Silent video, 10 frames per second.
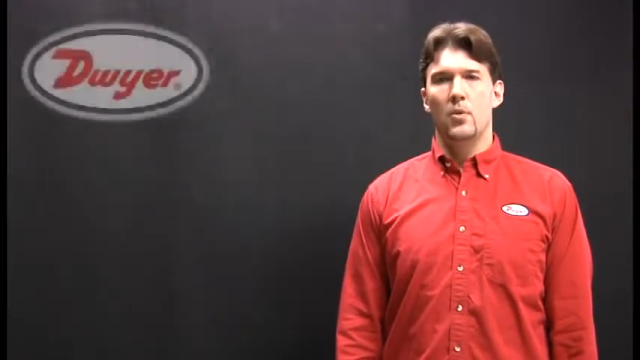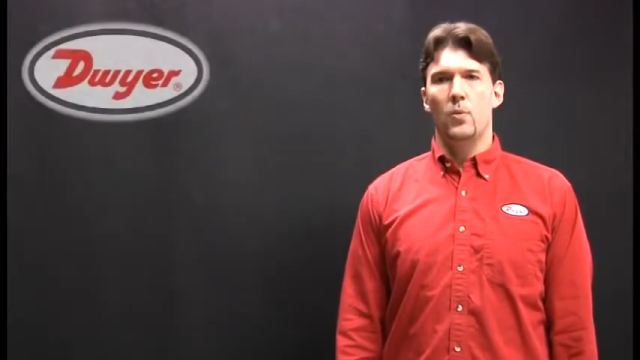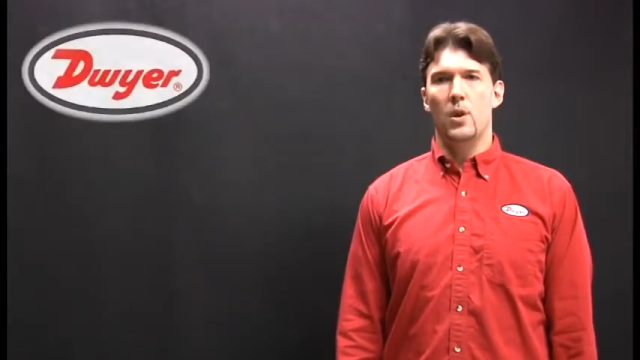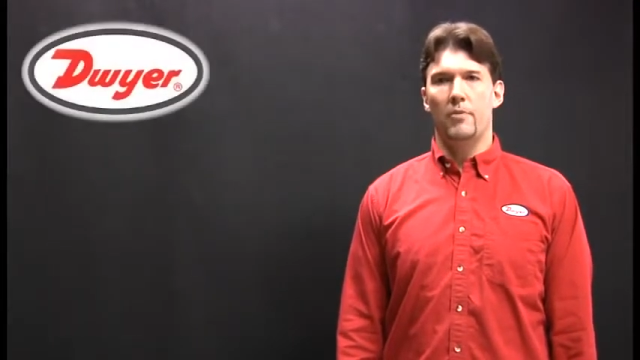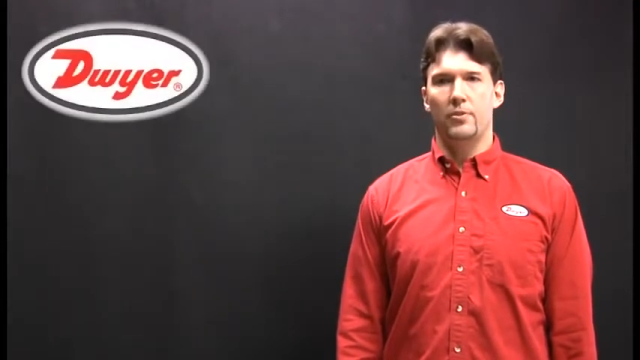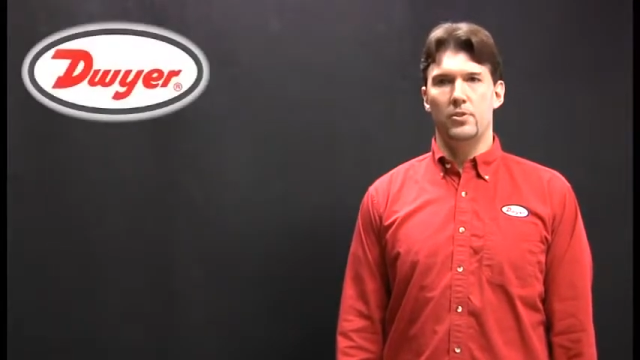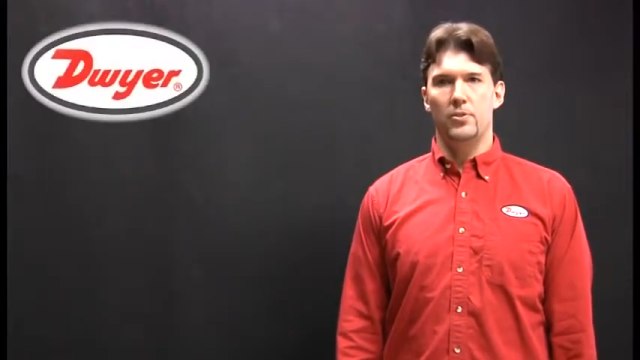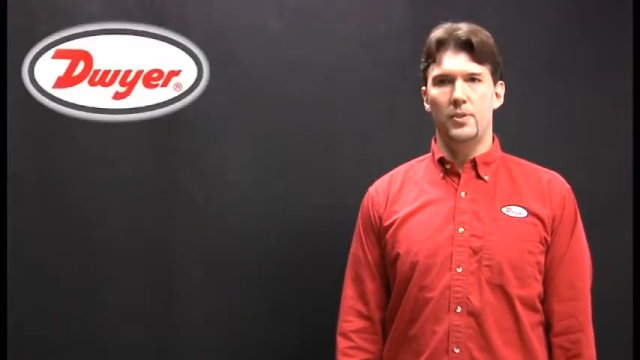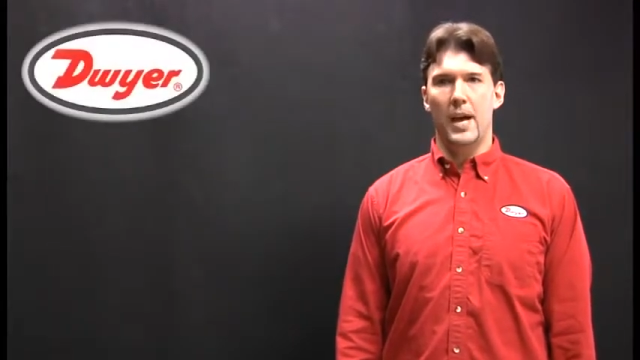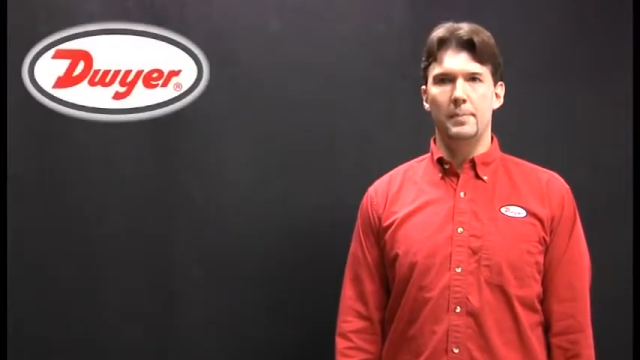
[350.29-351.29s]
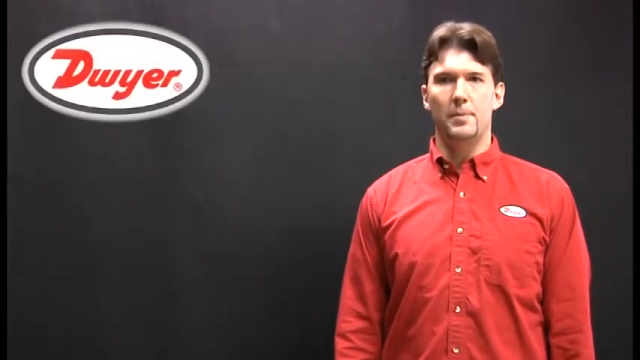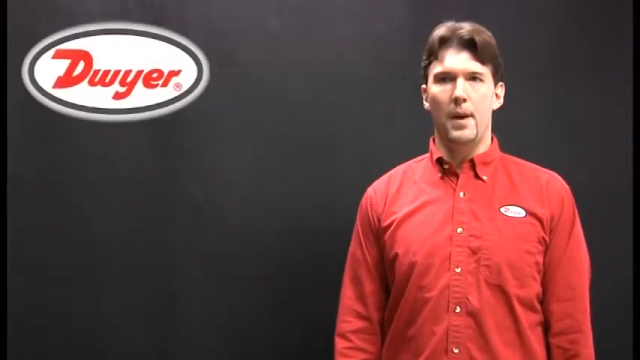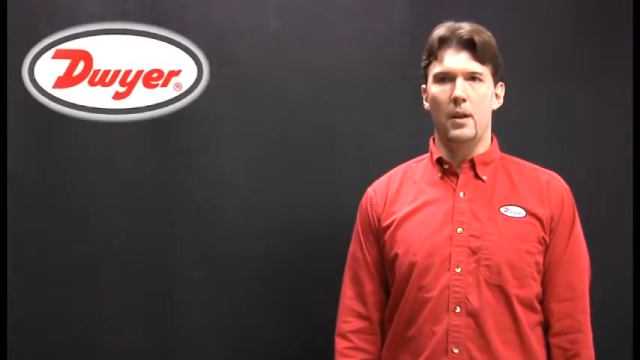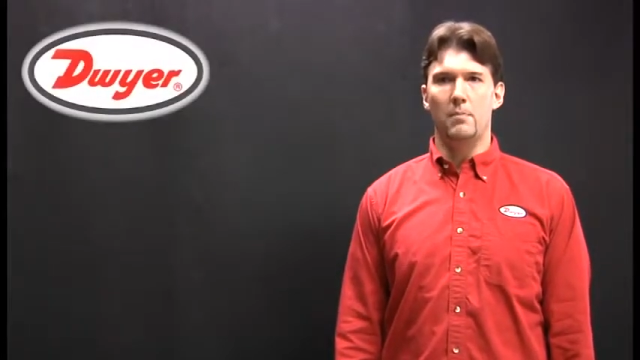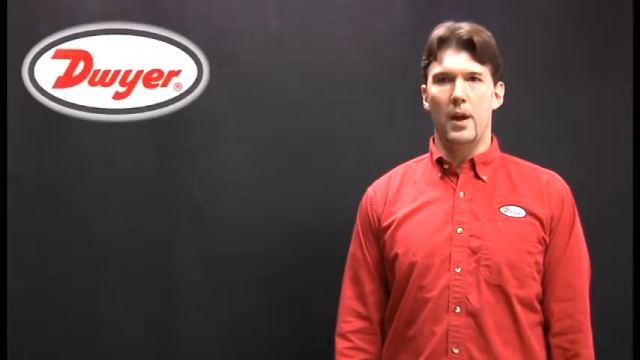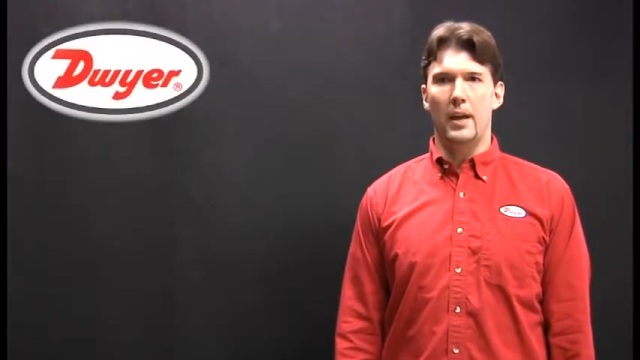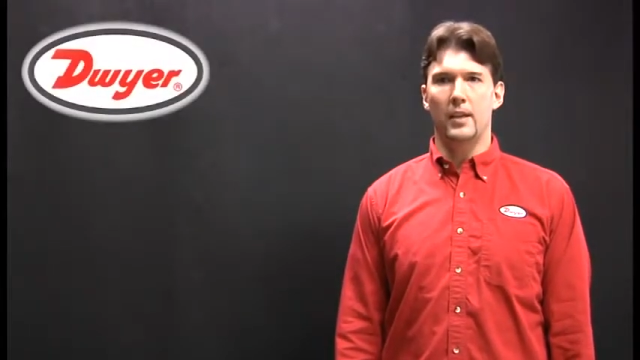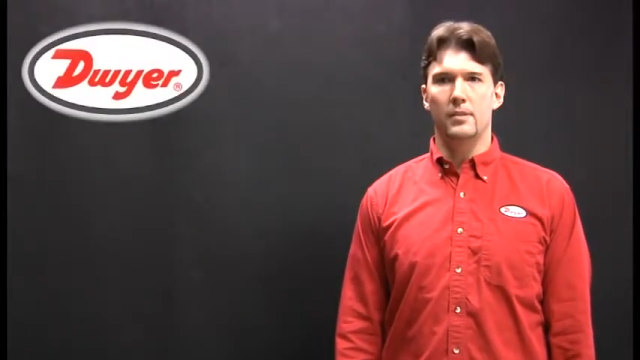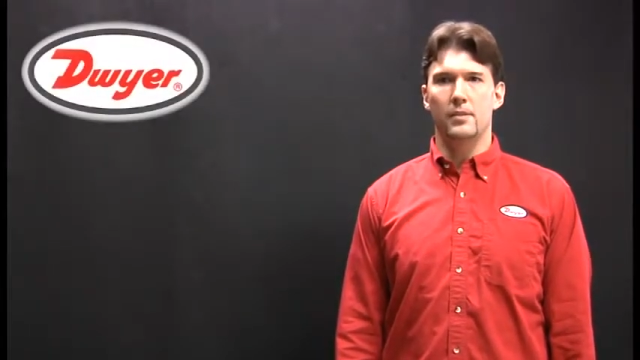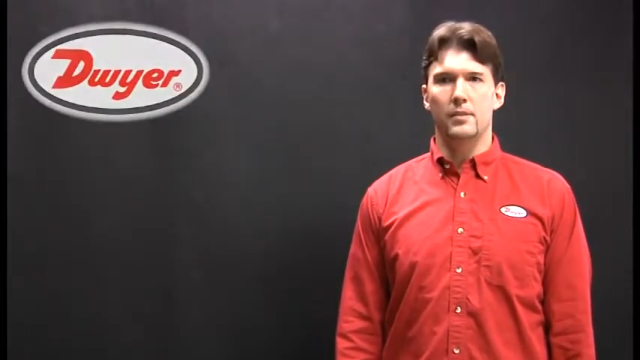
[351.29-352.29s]
We offer two types of mounting
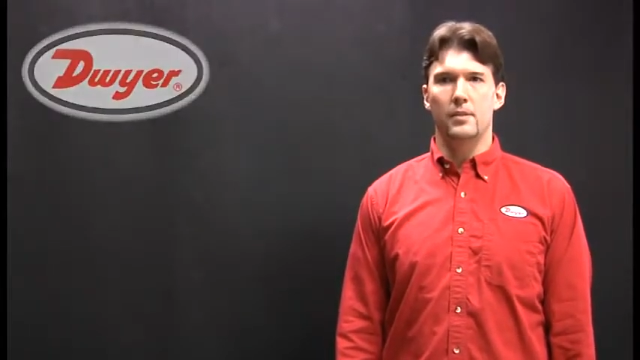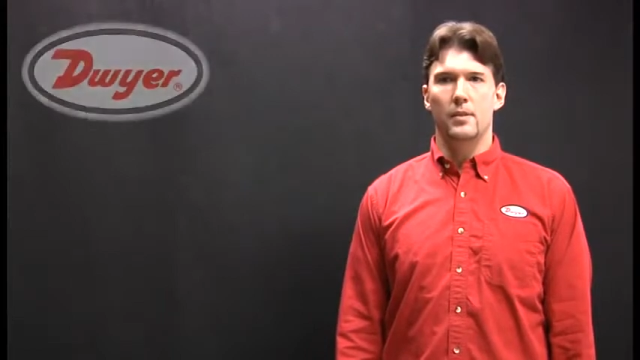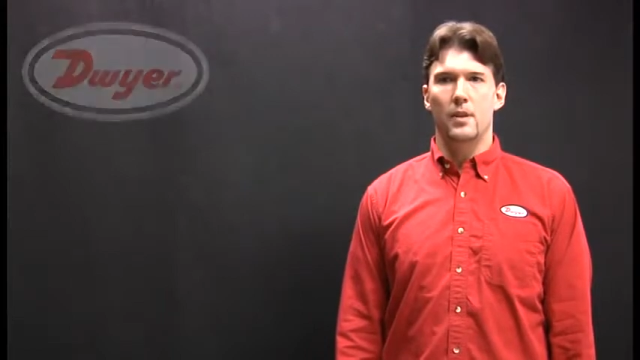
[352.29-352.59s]
brackets.